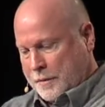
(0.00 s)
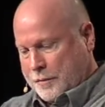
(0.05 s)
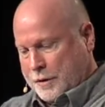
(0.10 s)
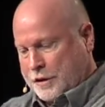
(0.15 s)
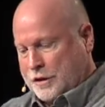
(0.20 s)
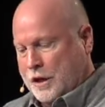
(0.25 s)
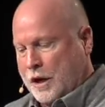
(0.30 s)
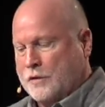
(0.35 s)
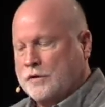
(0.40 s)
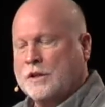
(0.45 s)

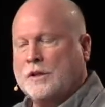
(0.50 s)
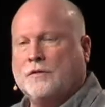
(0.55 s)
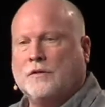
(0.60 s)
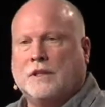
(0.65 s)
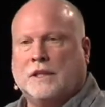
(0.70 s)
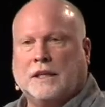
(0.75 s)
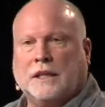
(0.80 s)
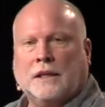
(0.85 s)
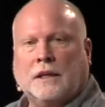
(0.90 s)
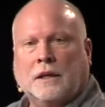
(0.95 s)
But Joseph
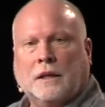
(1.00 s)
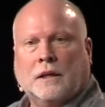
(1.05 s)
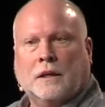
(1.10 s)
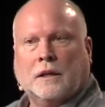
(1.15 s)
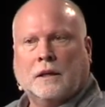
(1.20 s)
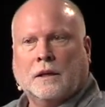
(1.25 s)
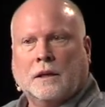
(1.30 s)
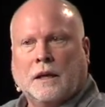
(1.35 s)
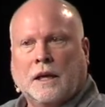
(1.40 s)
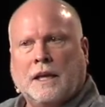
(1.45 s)
did,
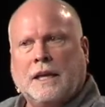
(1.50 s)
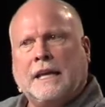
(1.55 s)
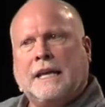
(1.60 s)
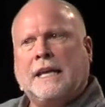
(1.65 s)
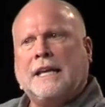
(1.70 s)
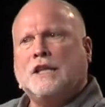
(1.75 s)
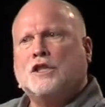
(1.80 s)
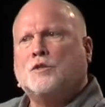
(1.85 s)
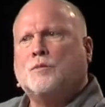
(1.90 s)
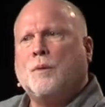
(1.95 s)
and
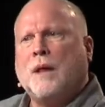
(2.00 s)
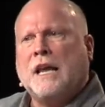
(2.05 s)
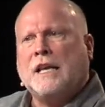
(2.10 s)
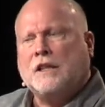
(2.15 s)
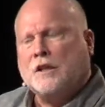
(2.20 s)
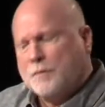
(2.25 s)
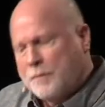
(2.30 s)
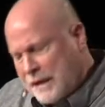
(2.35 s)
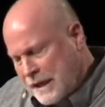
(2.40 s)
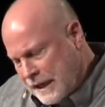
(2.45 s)
he
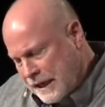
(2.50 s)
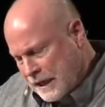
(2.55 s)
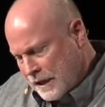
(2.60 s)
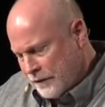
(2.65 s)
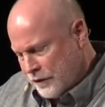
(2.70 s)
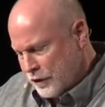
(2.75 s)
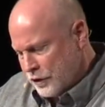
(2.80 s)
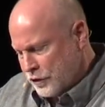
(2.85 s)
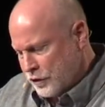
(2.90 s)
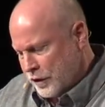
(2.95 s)
explained the meaning
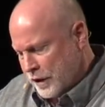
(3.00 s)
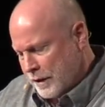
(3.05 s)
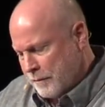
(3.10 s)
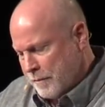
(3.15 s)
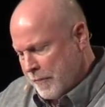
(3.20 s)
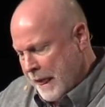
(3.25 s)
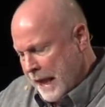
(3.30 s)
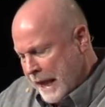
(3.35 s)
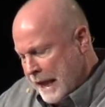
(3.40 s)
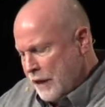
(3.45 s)
of the
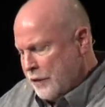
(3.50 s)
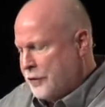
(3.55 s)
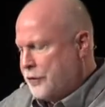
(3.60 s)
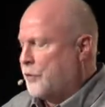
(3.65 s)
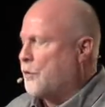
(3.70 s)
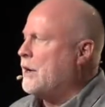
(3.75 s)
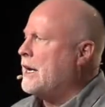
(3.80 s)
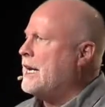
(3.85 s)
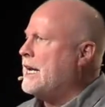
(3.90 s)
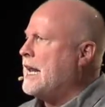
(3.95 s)
dream. In
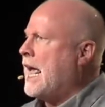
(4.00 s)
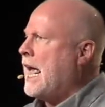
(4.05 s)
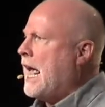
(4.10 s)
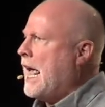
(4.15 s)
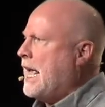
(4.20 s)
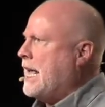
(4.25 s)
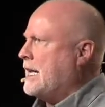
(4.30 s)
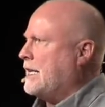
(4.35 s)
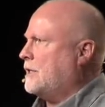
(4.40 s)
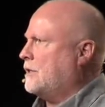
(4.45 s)
3
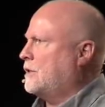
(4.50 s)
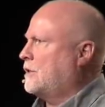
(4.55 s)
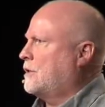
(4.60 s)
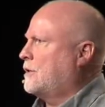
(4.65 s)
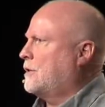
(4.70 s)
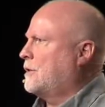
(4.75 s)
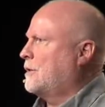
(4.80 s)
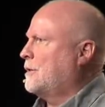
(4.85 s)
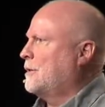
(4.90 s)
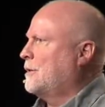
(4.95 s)

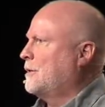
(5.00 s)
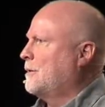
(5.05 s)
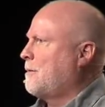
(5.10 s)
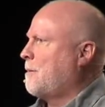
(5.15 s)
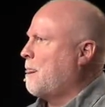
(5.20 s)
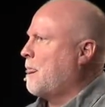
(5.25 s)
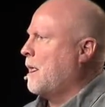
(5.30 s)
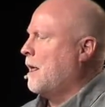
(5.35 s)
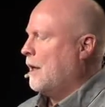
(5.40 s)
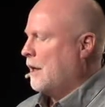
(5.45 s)
days,
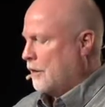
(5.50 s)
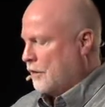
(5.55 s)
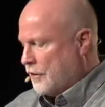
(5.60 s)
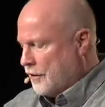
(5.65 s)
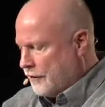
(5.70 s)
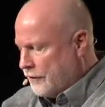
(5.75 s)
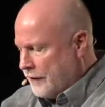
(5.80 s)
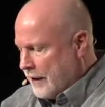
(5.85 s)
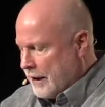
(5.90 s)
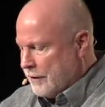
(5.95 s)
on
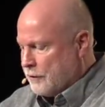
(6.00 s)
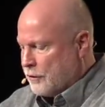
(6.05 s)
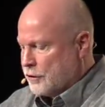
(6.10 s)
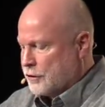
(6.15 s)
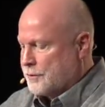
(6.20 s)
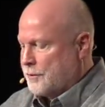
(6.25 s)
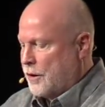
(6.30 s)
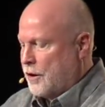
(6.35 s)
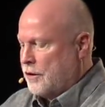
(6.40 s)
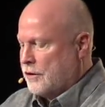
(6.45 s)
the
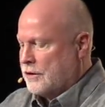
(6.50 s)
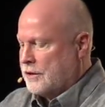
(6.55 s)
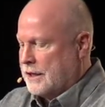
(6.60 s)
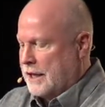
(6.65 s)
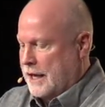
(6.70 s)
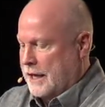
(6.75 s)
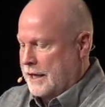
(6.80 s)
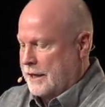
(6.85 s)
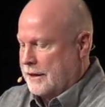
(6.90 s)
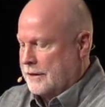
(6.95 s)
Pharaoh's
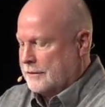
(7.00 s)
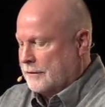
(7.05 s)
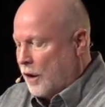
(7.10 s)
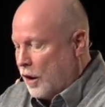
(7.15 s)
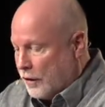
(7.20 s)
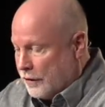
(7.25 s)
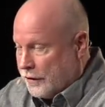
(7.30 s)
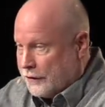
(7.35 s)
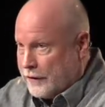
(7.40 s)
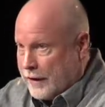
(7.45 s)
birthday,
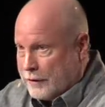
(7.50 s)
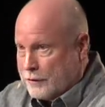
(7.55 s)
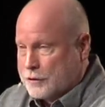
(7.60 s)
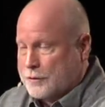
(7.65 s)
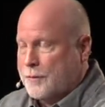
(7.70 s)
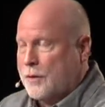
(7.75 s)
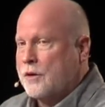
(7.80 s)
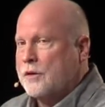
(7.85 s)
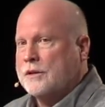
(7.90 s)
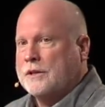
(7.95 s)

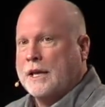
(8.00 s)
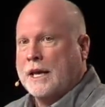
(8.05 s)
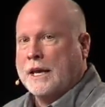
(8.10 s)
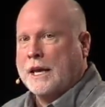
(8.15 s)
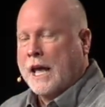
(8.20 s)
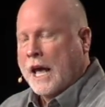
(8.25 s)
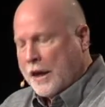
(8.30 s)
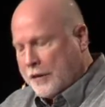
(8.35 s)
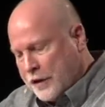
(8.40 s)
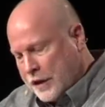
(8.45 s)

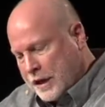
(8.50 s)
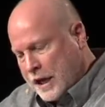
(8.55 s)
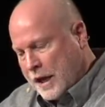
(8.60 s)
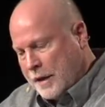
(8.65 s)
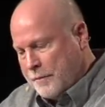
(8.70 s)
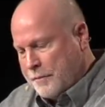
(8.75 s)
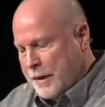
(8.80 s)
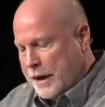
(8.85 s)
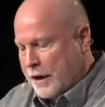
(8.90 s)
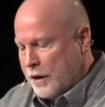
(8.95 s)
the
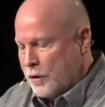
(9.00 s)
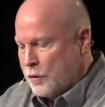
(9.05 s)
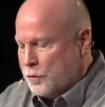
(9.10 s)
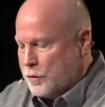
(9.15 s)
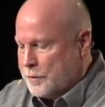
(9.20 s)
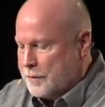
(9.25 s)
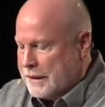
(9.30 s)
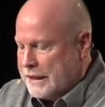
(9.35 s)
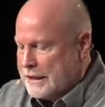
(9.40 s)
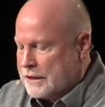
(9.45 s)
cupbearer
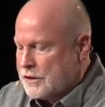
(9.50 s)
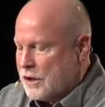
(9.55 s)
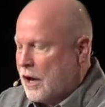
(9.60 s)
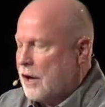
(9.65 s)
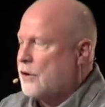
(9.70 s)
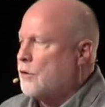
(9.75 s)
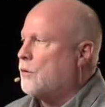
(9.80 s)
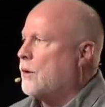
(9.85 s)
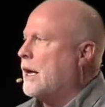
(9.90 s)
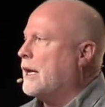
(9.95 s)
would be
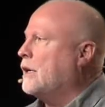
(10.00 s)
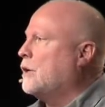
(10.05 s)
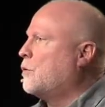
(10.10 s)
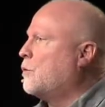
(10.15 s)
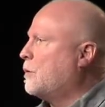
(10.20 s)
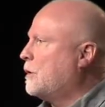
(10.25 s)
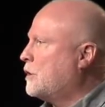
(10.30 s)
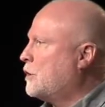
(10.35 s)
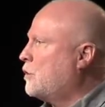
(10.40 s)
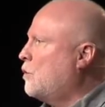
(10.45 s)
exonerated
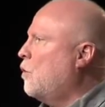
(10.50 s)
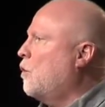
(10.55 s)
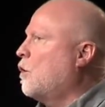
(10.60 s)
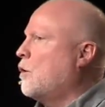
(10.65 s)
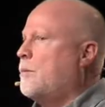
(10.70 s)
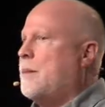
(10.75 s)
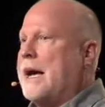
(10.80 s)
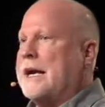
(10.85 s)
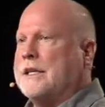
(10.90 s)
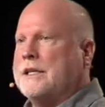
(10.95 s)
and
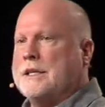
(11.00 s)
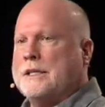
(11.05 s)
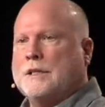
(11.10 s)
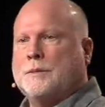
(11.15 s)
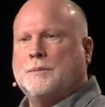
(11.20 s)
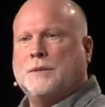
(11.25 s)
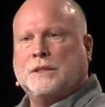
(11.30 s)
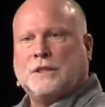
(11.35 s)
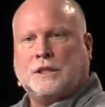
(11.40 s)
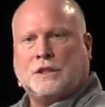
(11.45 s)
restored back to
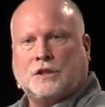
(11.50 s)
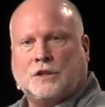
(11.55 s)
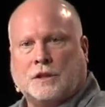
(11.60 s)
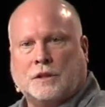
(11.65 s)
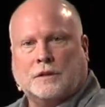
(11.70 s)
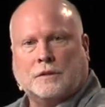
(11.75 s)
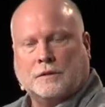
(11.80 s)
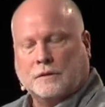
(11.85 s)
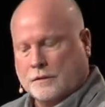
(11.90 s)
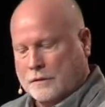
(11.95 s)
his position.